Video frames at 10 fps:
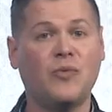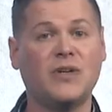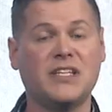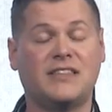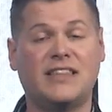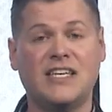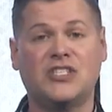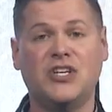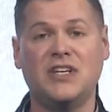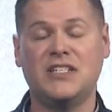What things
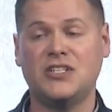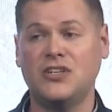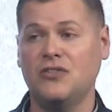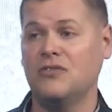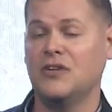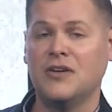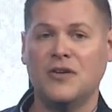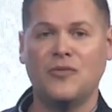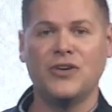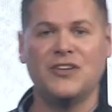do you need to do?
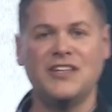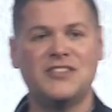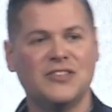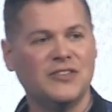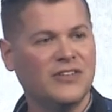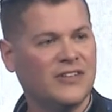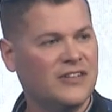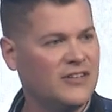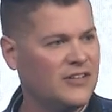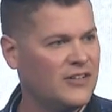Well, you need to
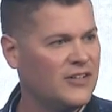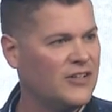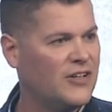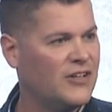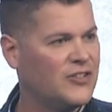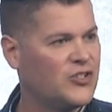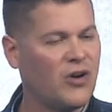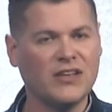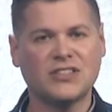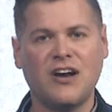
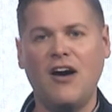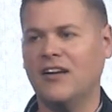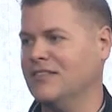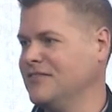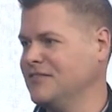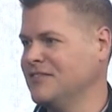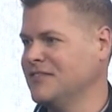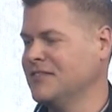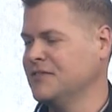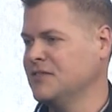trust God.
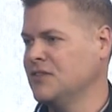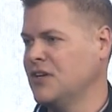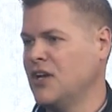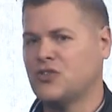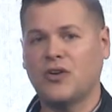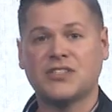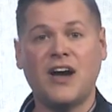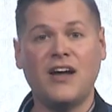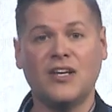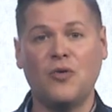Trust
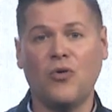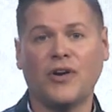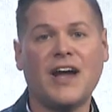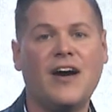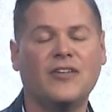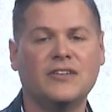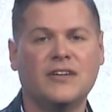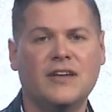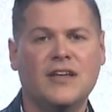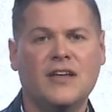God he'll work out
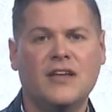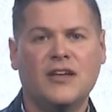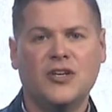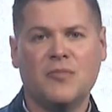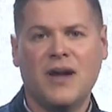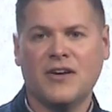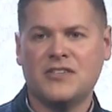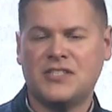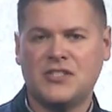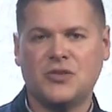your
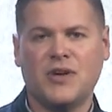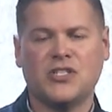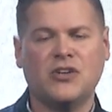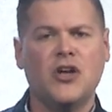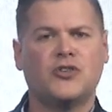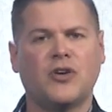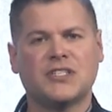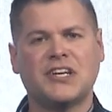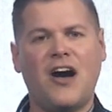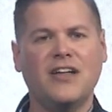marriage situation.
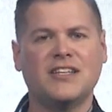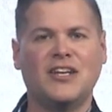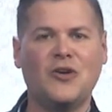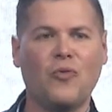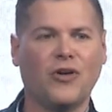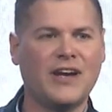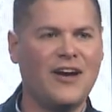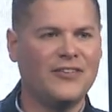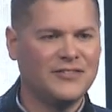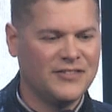Trust God that he'll work
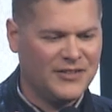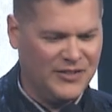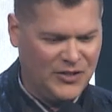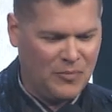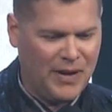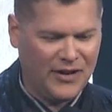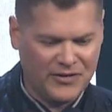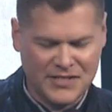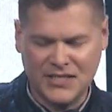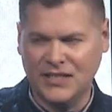out your
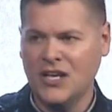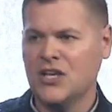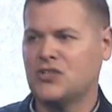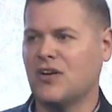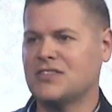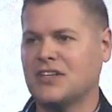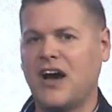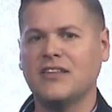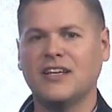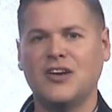parenting. Trust
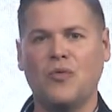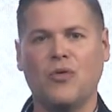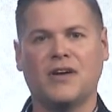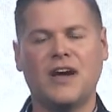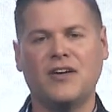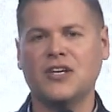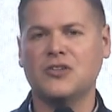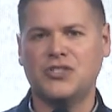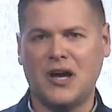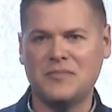God that he'll work out your
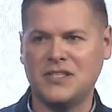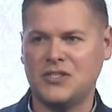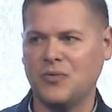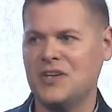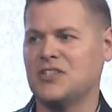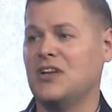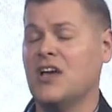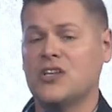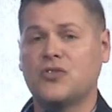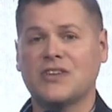job situation.
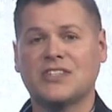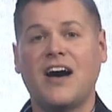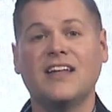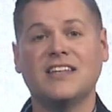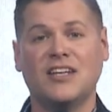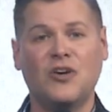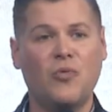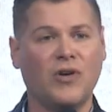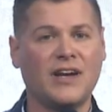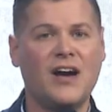Trust God that he'll
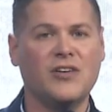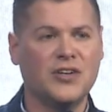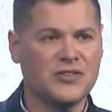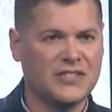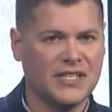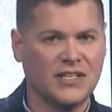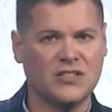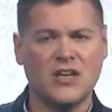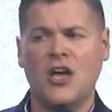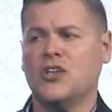work out your
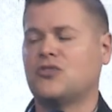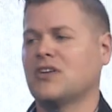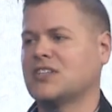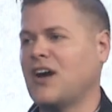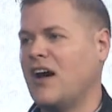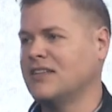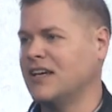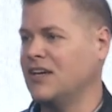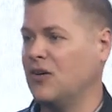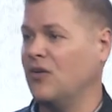sickness. Trust God
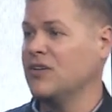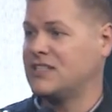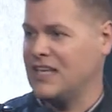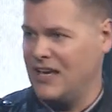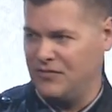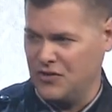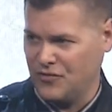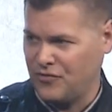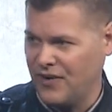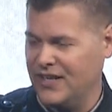that he'll save your
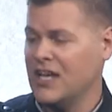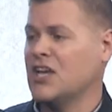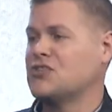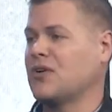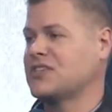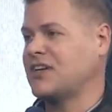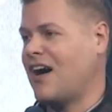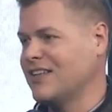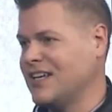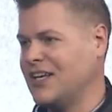friend. Trust
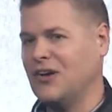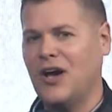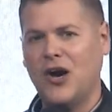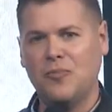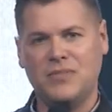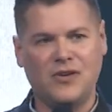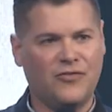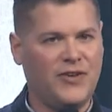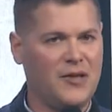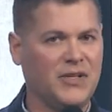God that he'll help your
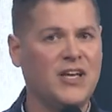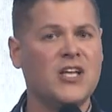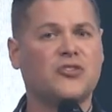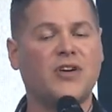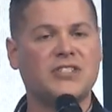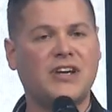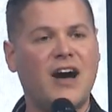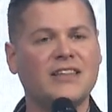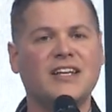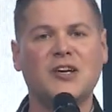family. Trust
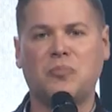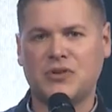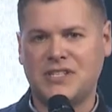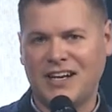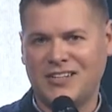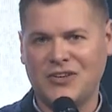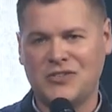God that he'll protect your